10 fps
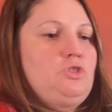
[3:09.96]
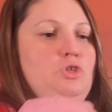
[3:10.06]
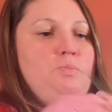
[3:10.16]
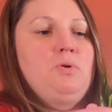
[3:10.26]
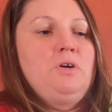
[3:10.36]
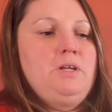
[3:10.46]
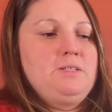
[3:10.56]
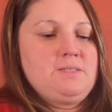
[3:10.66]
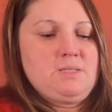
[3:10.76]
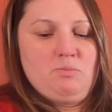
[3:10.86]
to put
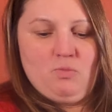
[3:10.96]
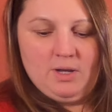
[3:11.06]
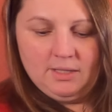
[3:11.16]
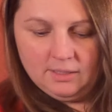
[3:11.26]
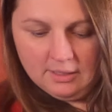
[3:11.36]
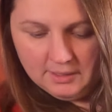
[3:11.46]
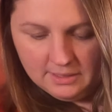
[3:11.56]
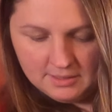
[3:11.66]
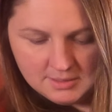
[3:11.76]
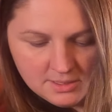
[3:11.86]
in some white
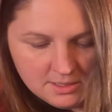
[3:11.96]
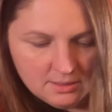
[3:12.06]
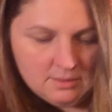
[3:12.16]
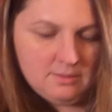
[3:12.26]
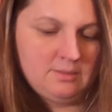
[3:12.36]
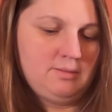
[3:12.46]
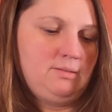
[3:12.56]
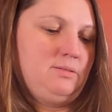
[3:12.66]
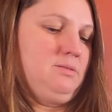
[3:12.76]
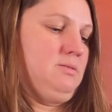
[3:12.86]
lilies.
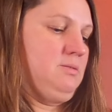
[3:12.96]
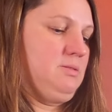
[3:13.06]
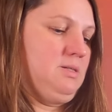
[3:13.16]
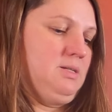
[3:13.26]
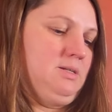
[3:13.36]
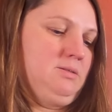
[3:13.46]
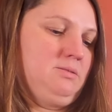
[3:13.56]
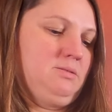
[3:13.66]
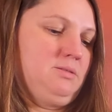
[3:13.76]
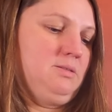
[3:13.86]

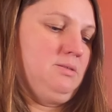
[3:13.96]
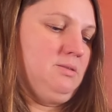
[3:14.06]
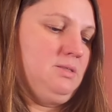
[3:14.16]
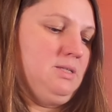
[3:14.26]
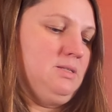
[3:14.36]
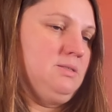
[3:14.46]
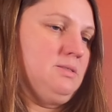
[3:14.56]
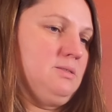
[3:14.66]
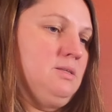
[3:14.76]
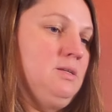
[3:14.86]
And
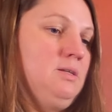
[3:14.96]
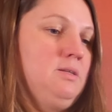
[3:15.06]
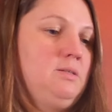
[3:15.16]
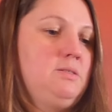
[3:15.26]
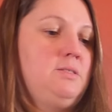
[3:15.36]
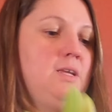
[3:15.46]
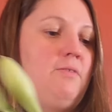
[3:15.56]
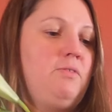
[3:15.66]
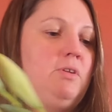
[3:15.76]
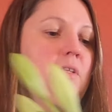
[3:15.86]
these
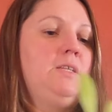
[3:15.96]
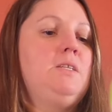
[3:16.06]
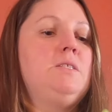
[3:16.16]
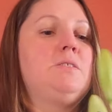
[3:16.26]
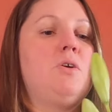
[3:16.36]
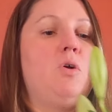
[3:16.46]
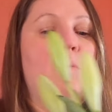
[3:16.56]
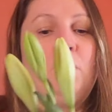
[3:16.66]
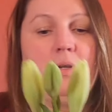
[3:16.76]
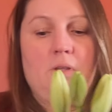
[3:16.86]
definitely need to
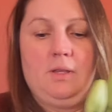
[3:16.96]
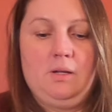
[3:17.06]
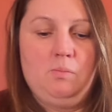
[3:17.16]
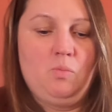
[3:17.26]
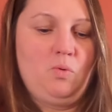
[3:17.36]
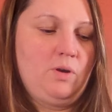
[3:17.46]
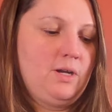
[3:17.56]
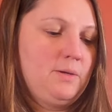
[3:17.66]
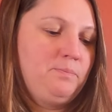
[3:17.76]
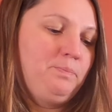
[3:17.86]
open a little
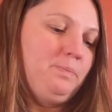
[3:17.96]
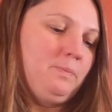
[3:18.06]
more.